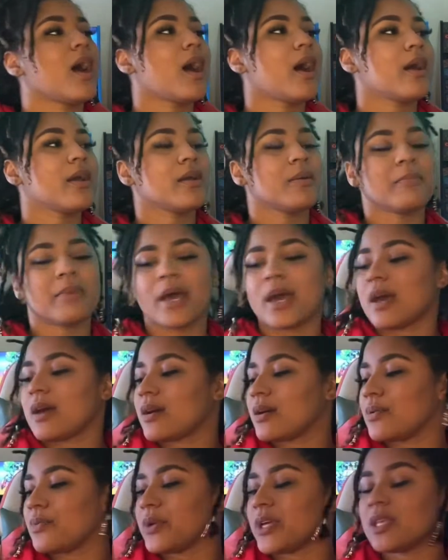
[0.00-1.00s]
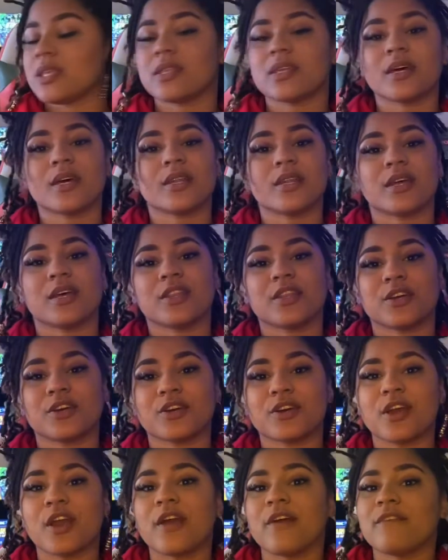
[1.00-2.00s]
I am back with
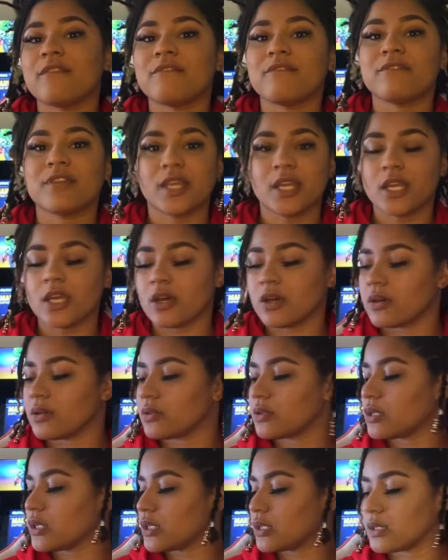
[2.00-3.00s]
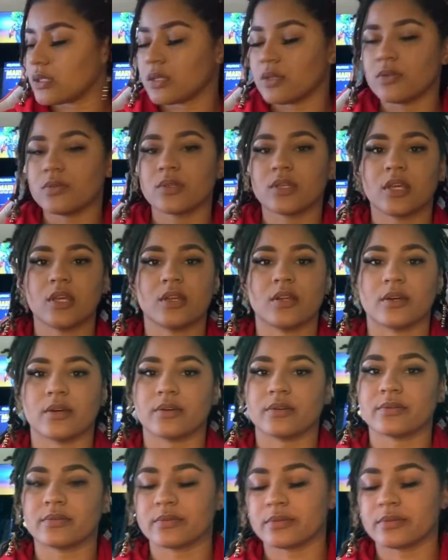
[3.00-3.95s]
another video. Excuse Kino.